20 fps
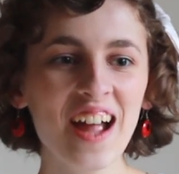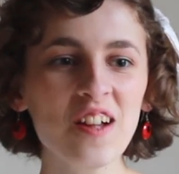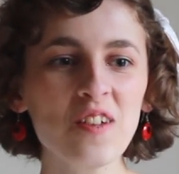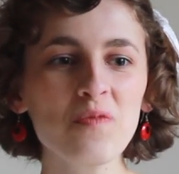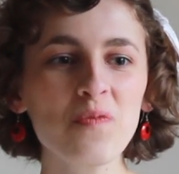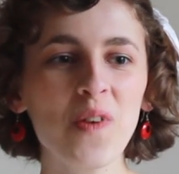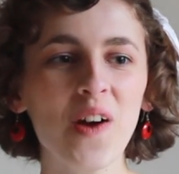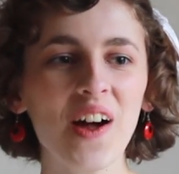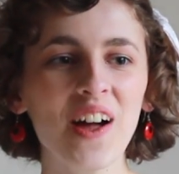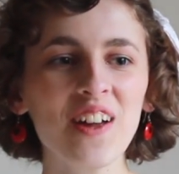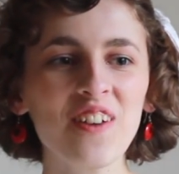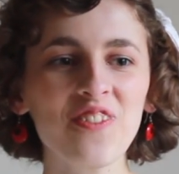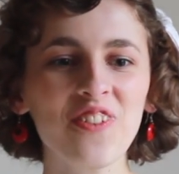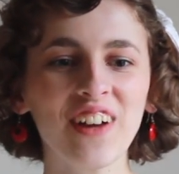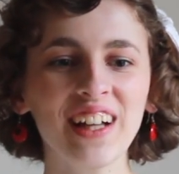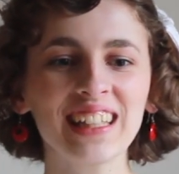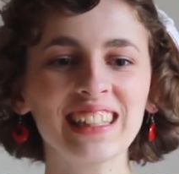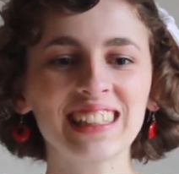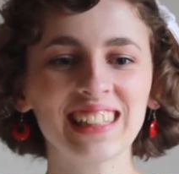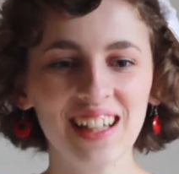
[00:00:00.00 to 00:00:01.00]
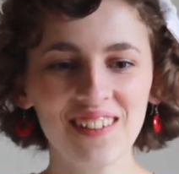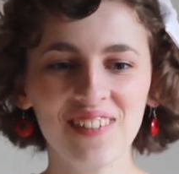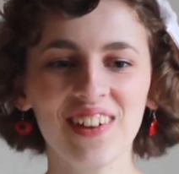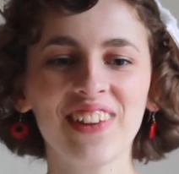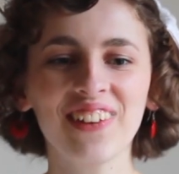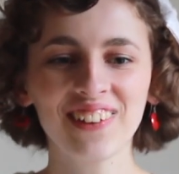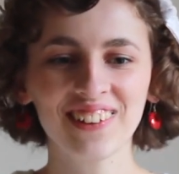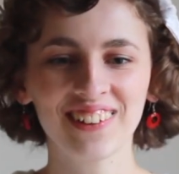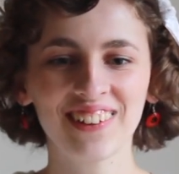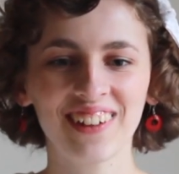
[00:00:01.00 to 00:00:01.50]
I would probably find some
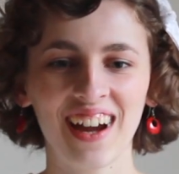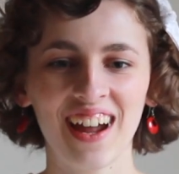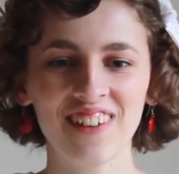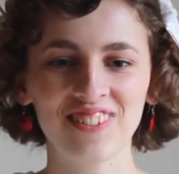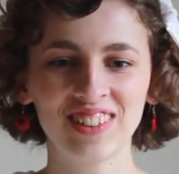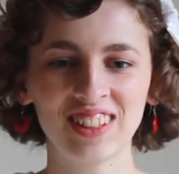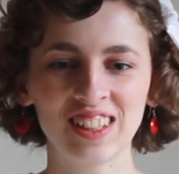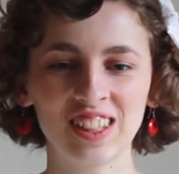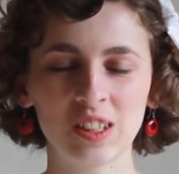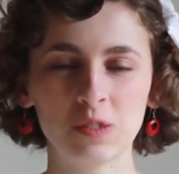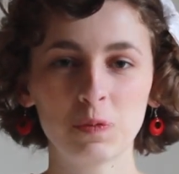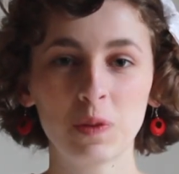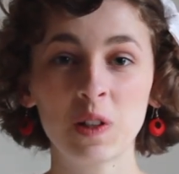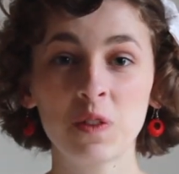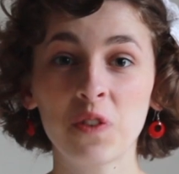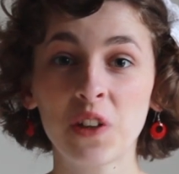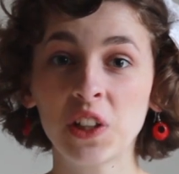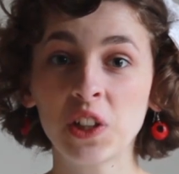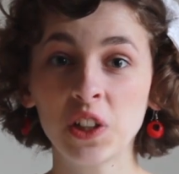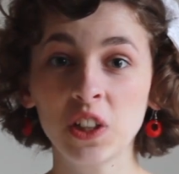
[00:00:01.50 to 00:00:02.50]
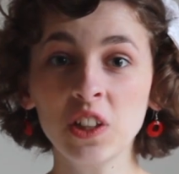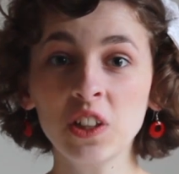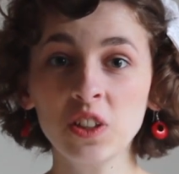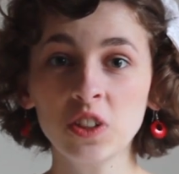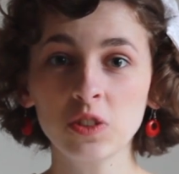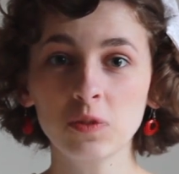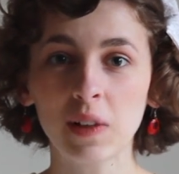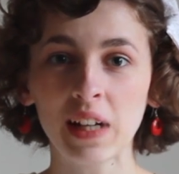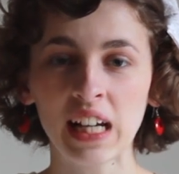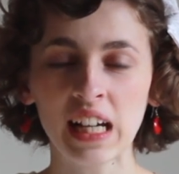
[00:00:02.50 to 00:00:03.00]
other craft to do, but if I couldn't
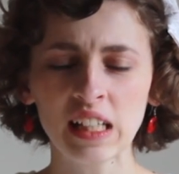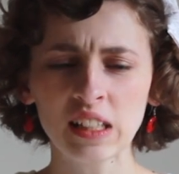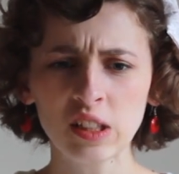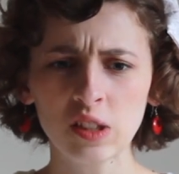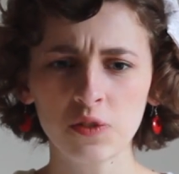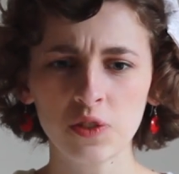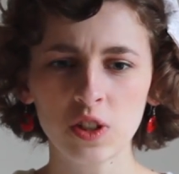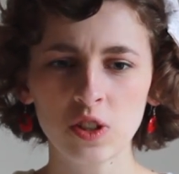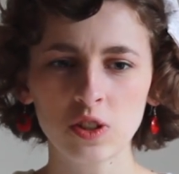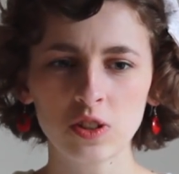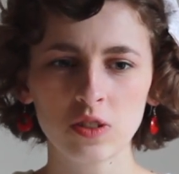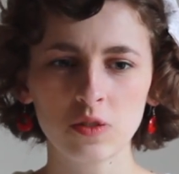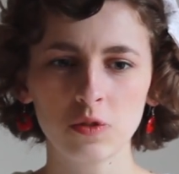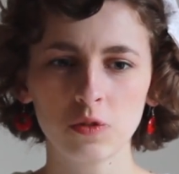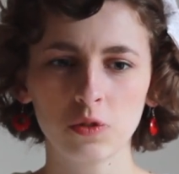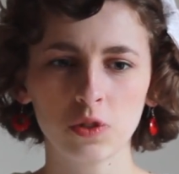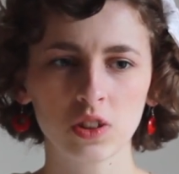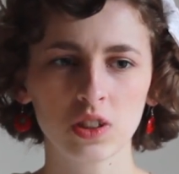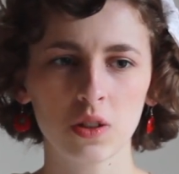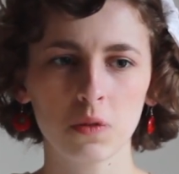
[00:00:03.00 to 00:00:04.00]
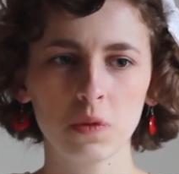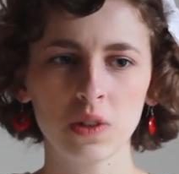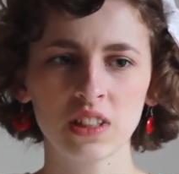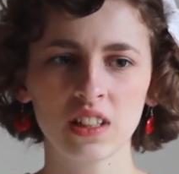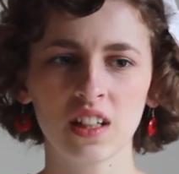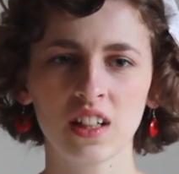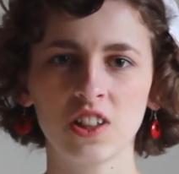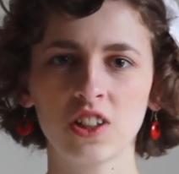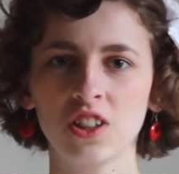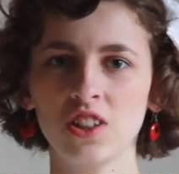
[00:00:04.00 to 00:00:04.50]
use my hands, if it was for some
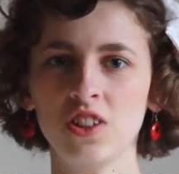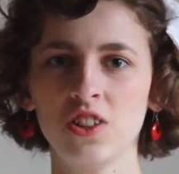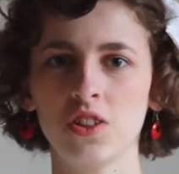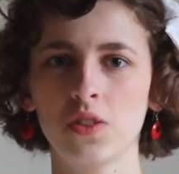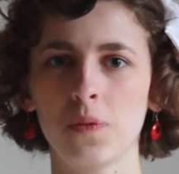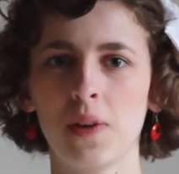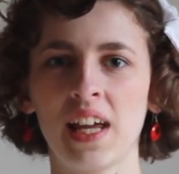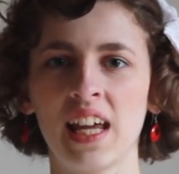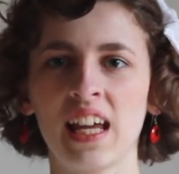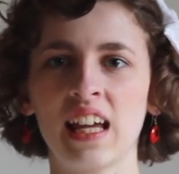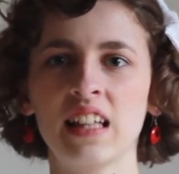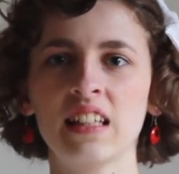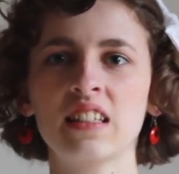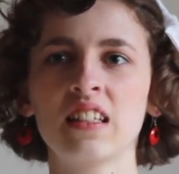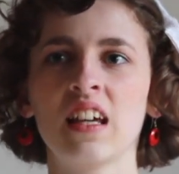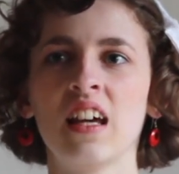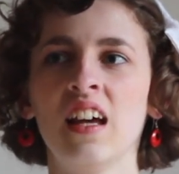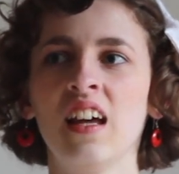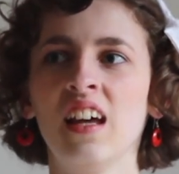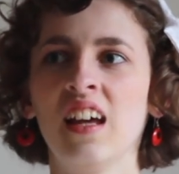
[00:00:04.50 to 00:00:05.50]
reason I couldn't use my hands,